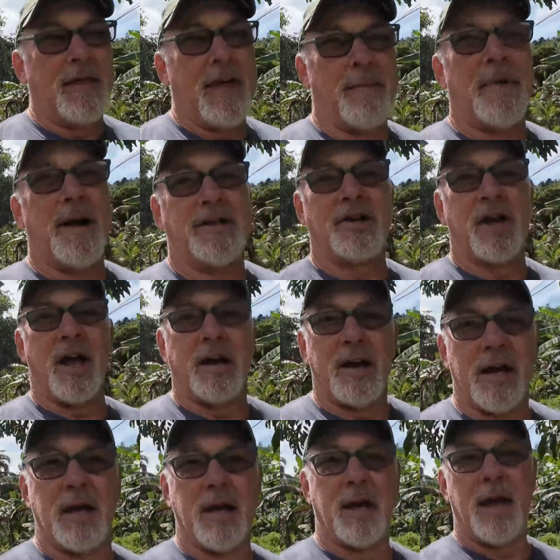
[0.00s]
that my son
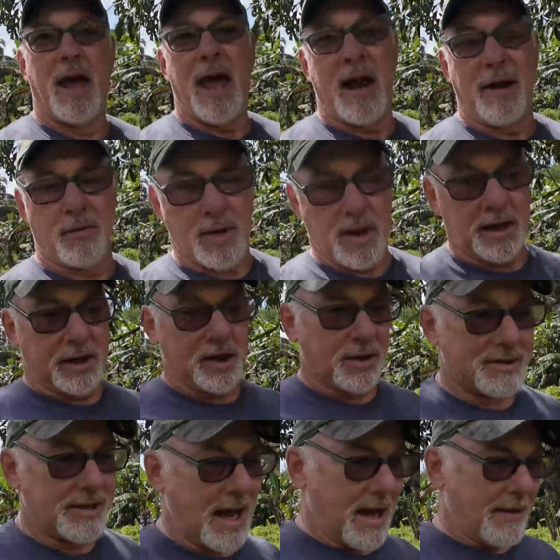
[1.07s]
had a really
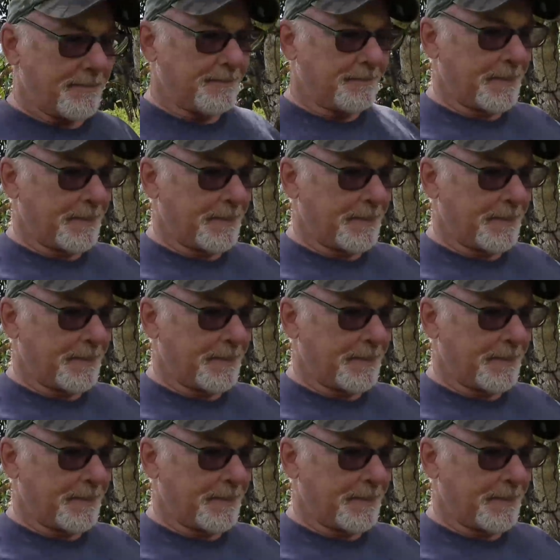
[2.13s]
good time.